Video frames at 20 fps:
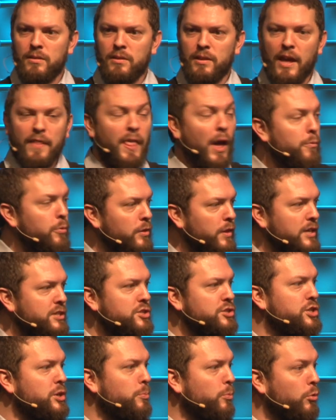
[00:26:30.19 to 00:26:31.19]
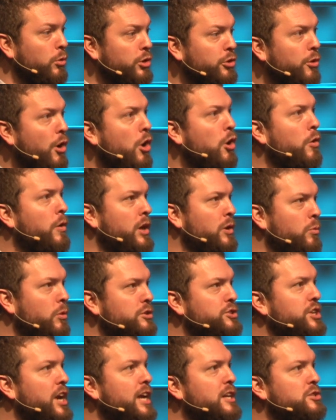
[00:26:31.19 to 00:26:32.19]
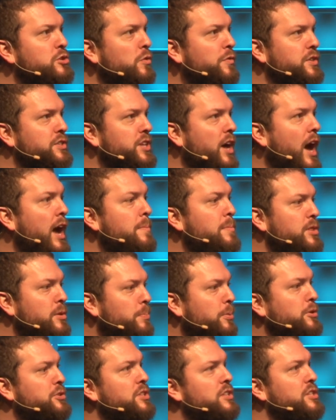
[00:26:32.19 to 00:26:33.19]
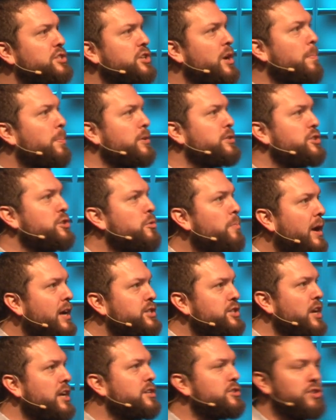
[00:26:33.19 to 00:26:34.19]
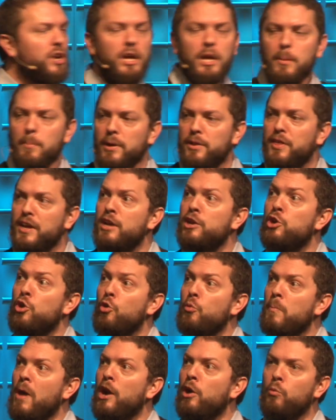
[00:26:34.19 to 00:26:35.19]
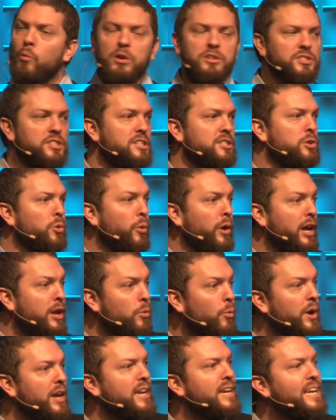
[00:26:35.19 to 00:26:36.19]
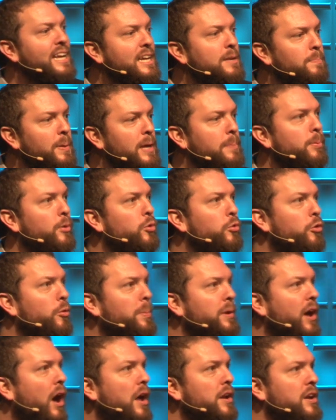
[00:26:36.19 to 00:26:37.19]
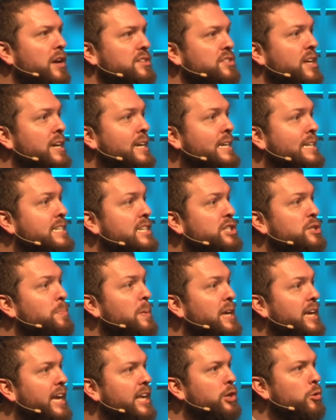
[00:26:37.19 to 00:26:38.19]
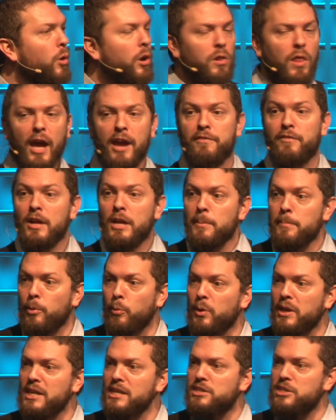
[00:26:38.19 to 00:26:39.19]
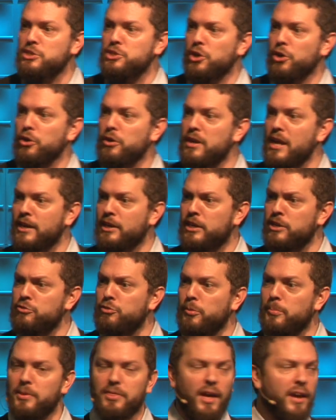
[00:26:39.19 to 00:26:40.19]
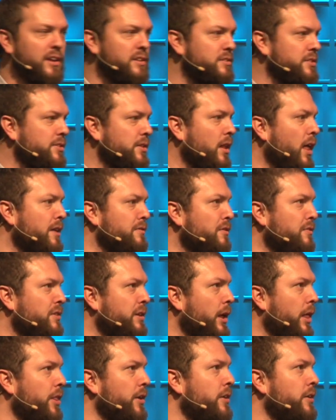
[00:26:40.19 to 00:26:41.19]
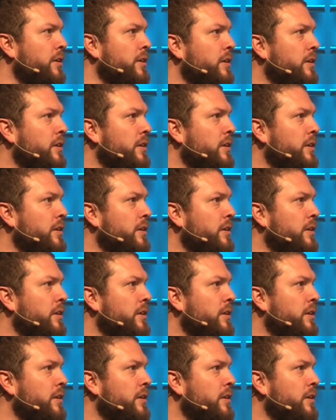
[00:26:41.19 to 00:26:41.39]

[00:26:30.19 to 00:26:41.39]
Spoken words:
And that relationship will grow and will change over time, and the person that shepherds you might change. But I think that no matter what season we're in, we need people who are beyond us to speak into our life, but we need to turn and contribute that into the life of another.